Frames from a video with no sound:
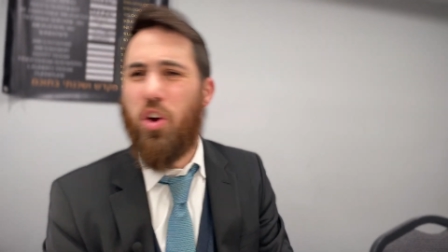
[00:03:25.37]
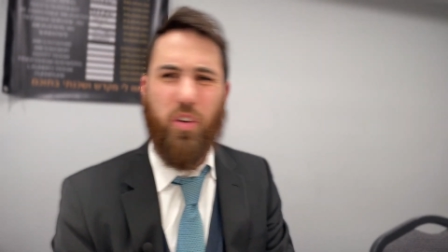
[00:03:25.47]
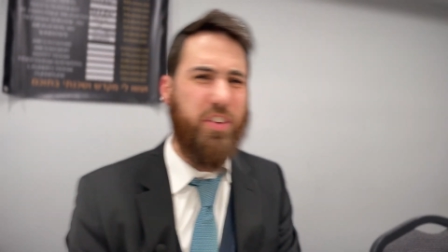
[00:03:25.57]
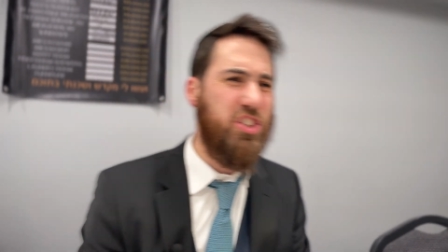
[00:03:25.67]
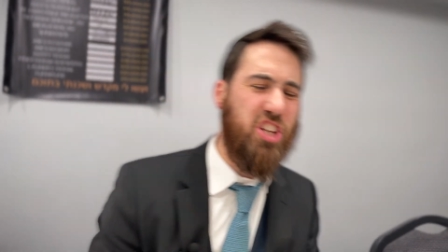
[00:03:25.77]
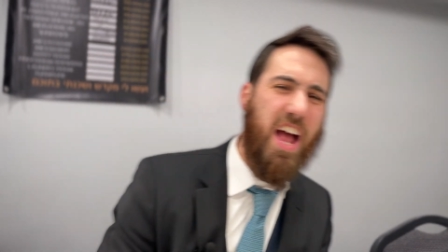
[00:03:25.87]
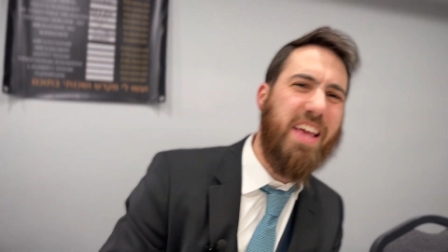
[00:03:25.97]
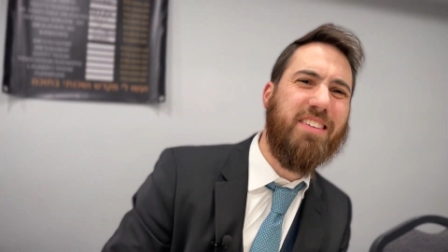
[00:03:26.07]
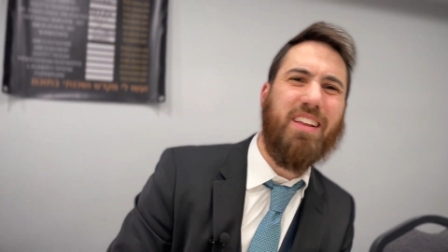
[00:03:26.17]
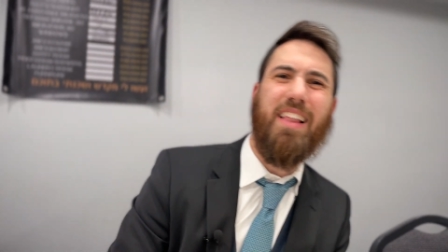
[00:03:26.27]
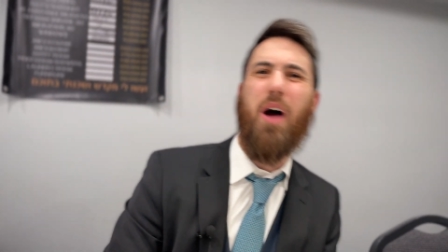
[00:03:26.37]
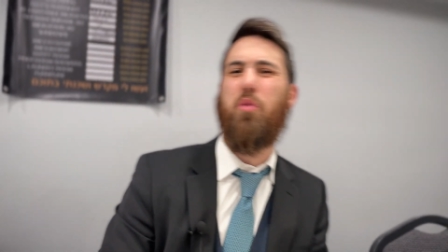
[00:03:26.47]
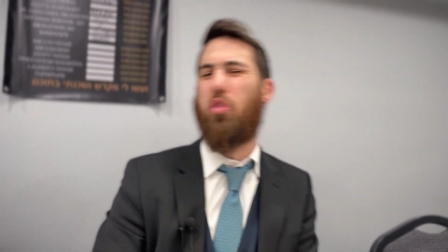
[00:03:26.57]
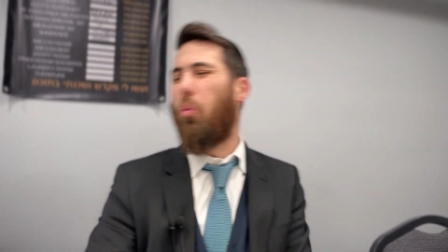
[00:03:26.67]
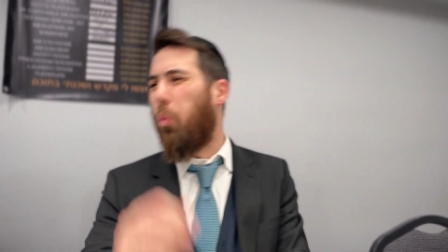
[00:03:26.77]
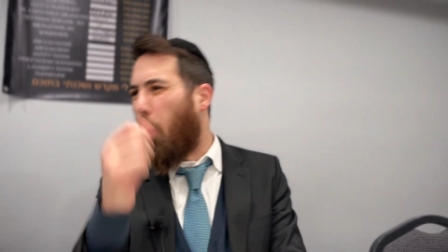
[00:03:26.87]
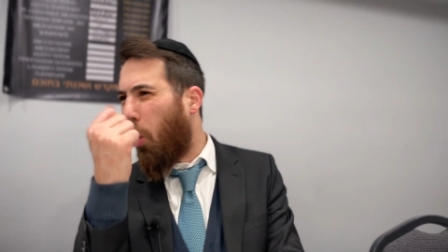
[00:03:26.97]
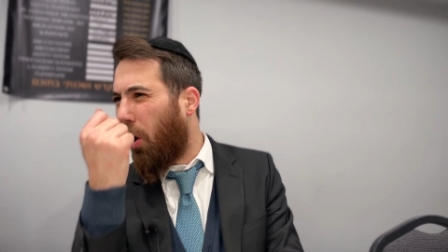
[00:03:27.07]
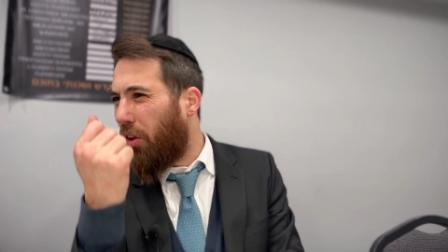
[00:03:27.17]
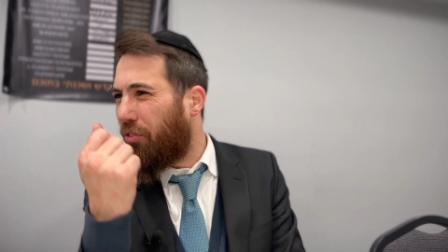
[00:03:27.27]
Rav Yishaya is allowing the
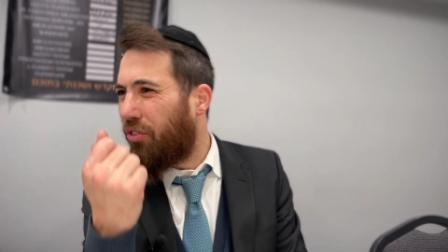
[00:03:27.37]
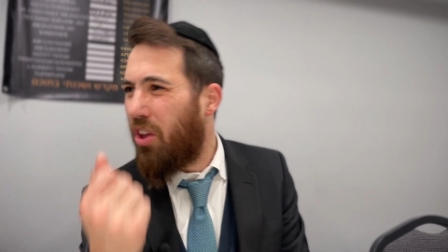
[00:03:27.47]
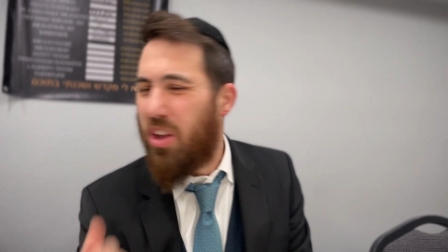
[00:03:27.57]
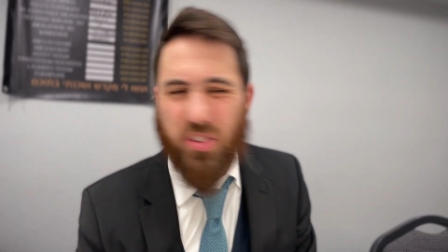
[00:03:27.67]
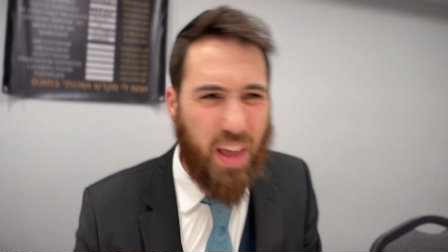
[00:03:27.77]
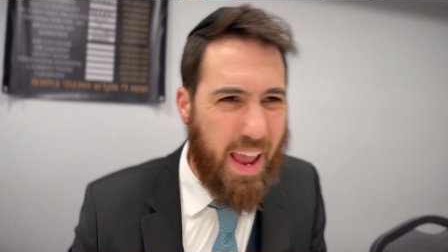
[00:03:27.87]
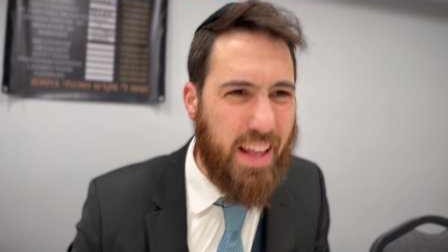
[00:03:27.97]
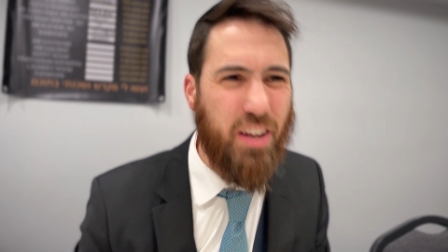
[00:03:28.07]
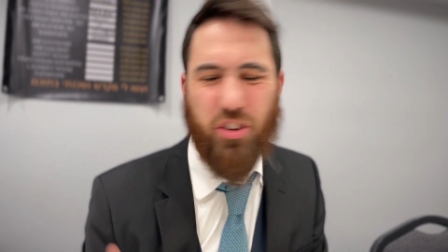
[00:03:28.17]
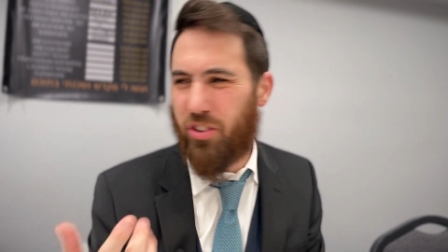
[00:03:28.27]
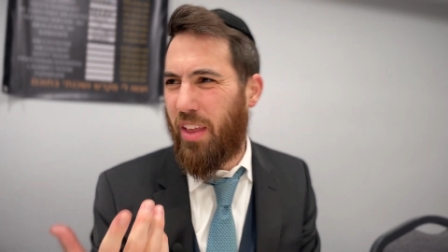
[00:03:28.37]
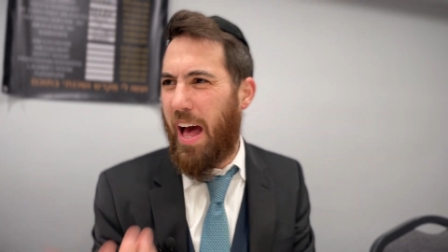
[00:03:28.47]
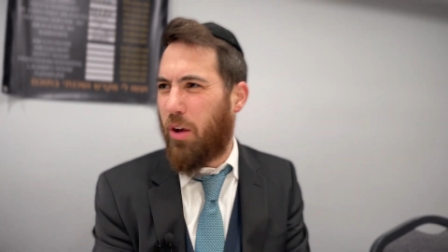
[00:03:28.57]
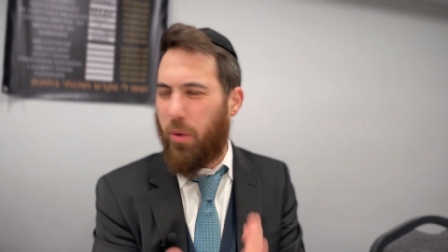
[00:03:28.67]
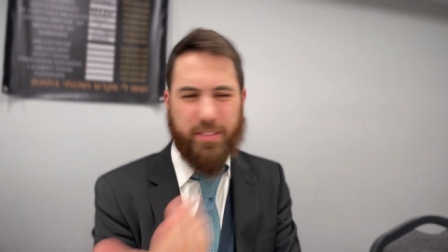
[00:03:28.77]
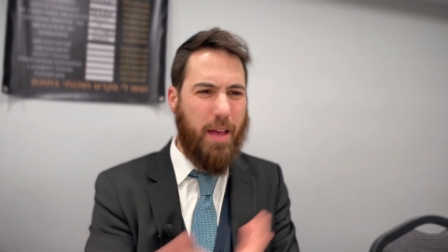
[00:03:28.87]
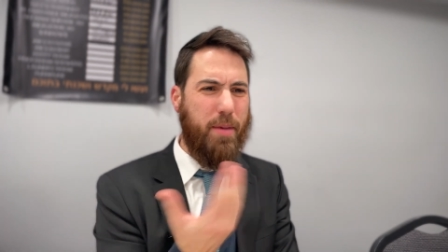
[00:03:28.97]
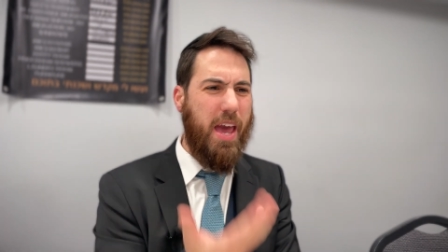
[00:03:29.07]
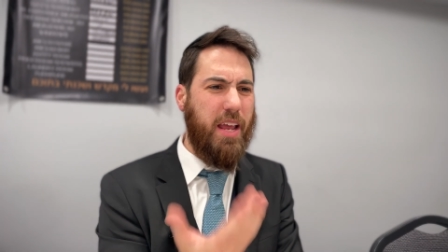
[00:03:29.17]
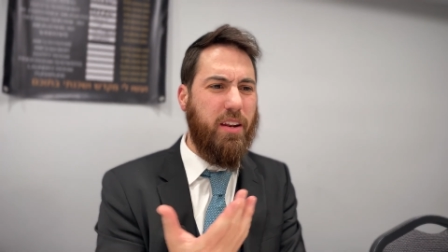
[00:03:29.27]
walls to aid in your schach. What does that
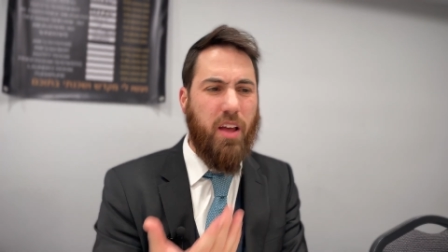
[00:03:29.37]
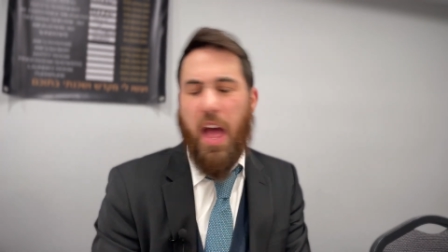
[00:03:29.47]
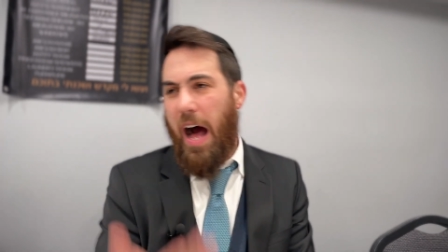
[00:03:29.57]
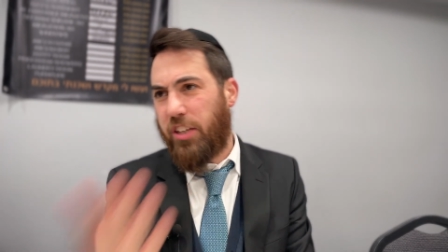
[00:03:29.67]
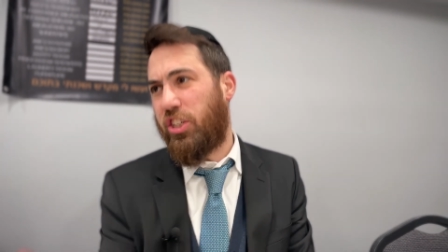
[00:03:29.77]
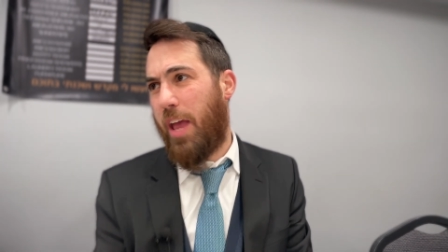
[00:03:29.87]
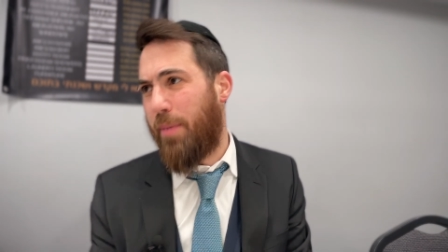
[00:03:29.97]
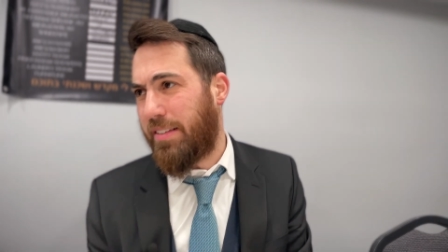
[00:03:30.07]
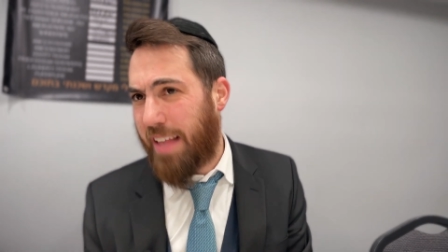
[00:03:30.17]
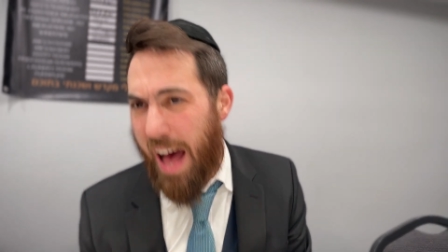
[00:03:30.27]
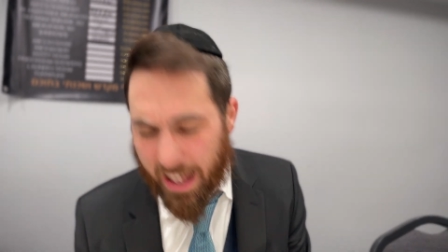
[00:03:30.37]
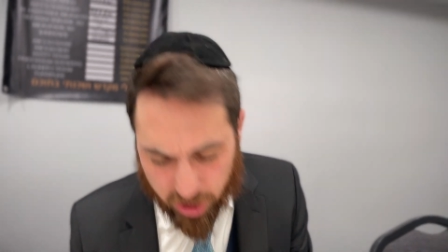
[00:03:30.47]
mean? Al Shem Aschach